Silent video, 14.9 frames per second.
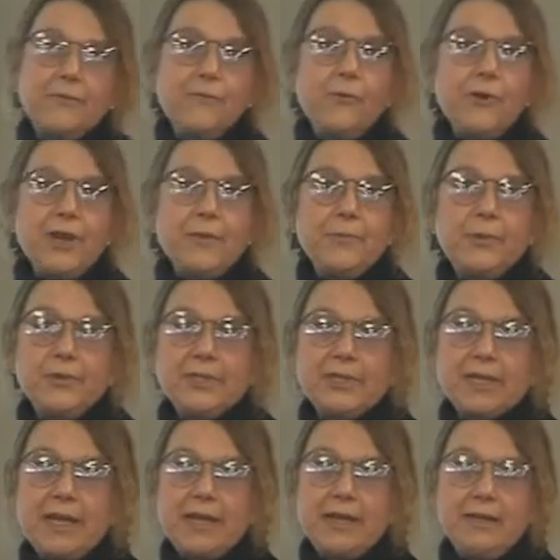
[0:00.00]

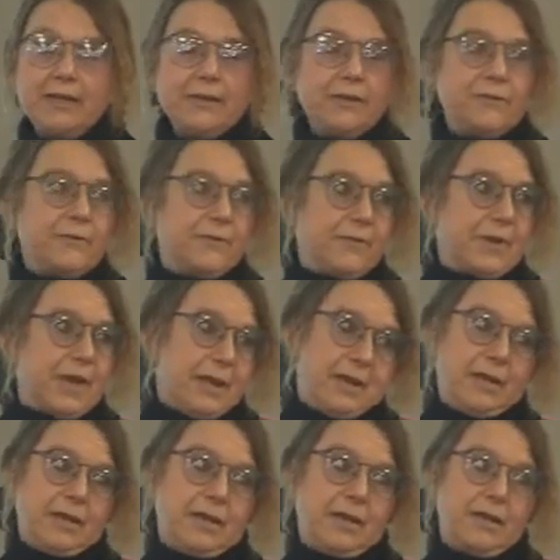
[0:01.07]
40% of
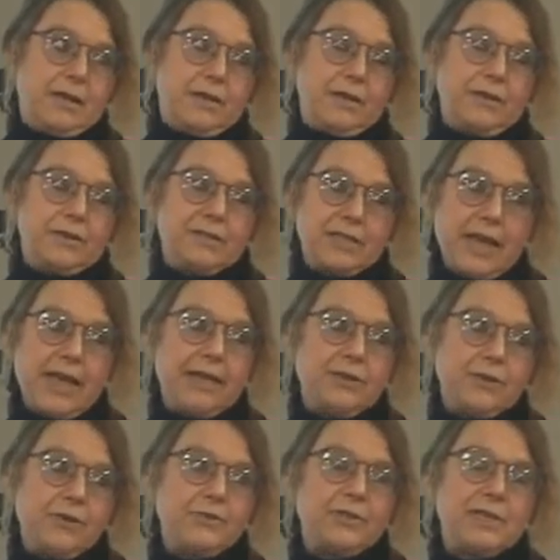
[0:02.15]

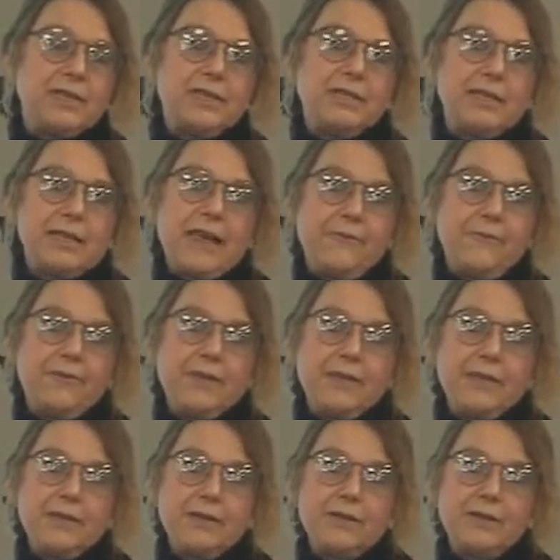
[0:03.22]
diagnoses every
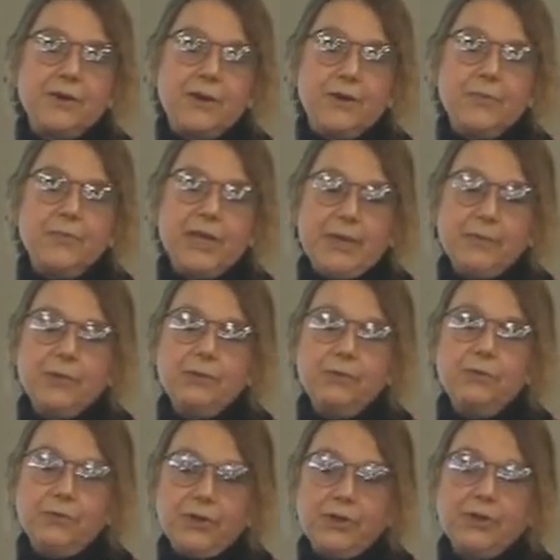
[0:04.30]
year are in people
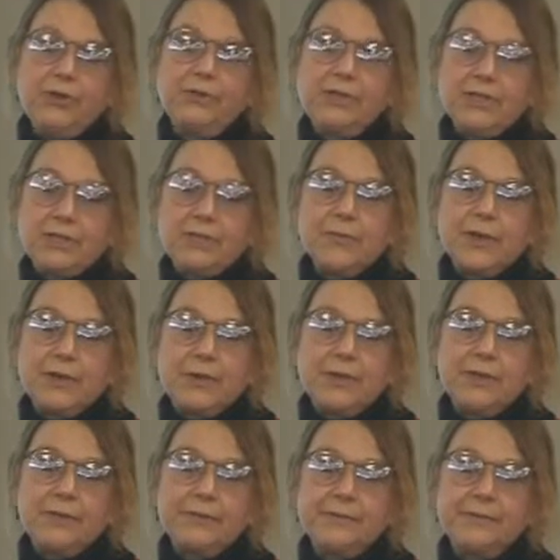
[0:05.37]
who currently
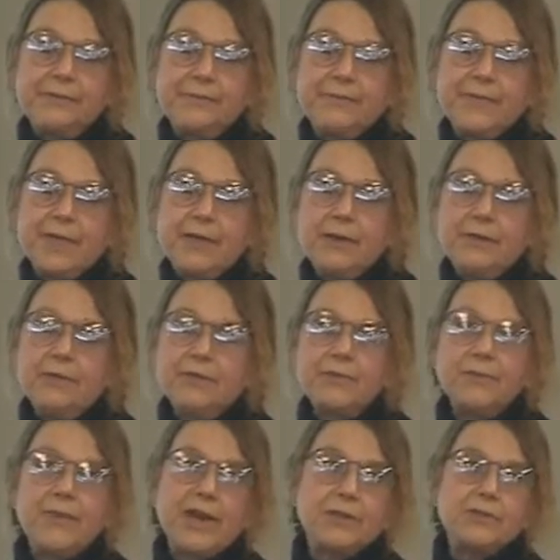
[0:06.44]
smoke.
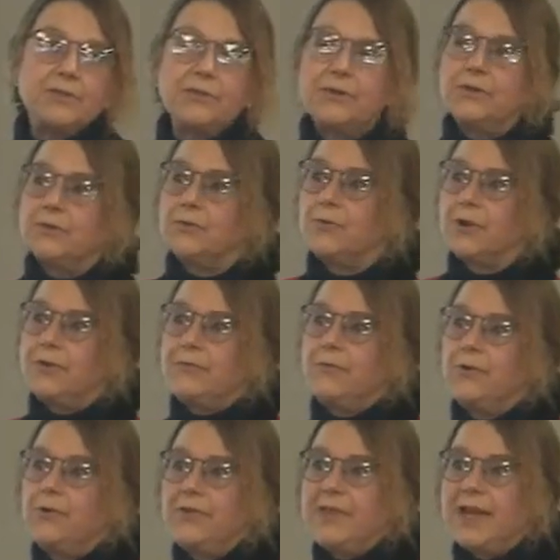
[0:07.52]
There's about
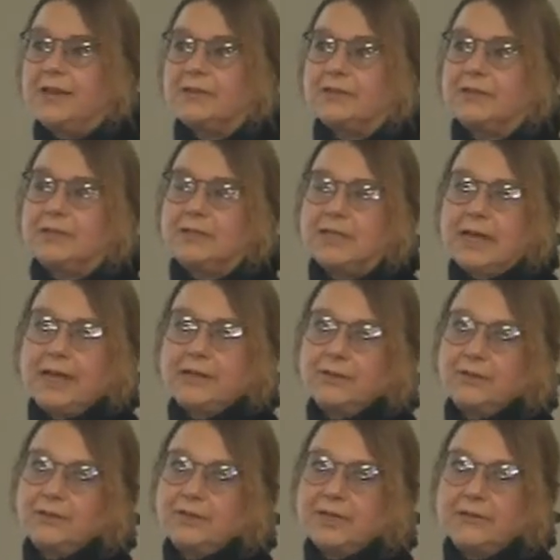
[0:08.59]
224,000
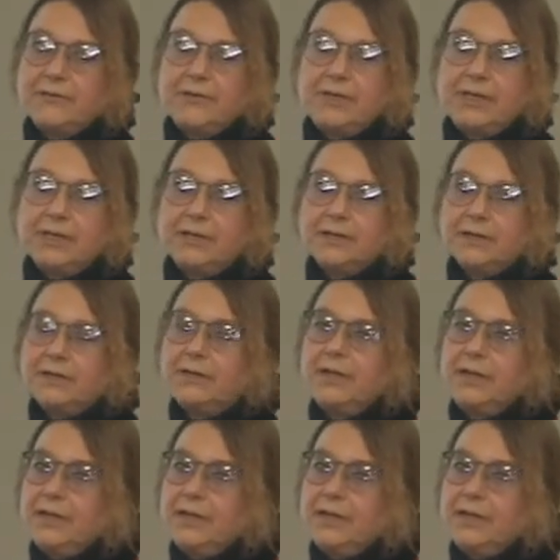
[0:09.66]
diagnosed every year.